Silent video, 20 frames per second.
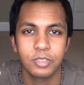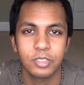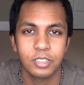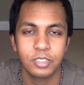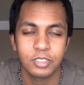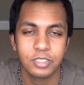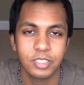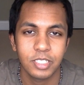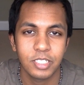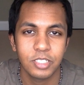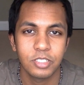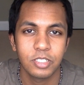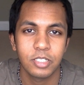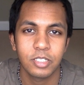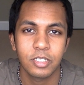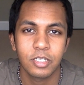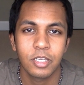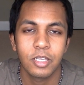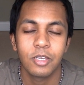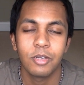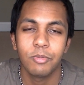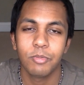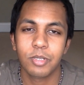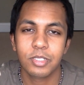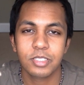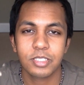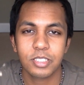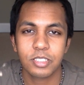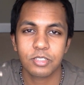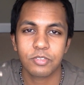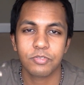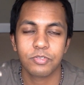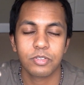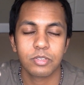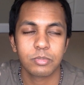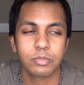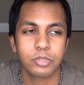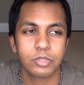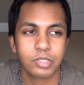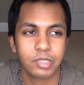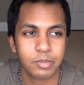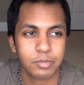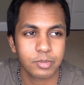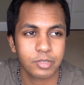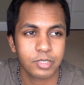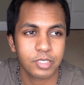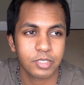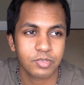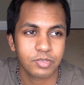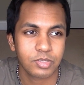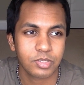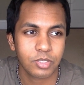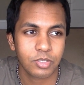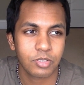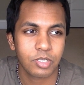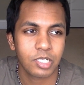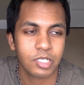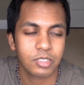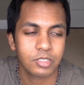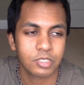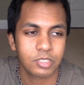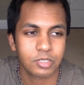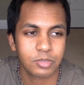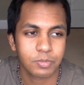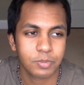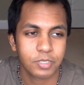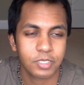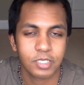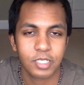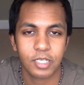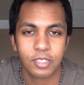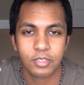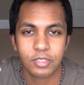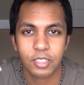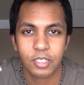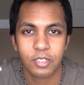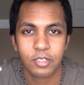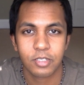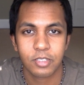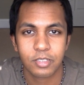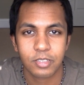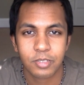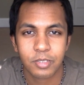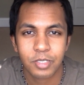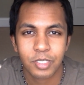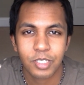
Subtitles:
a little saging. Wednesday's a full moon, I believe, so I'll just put it out there and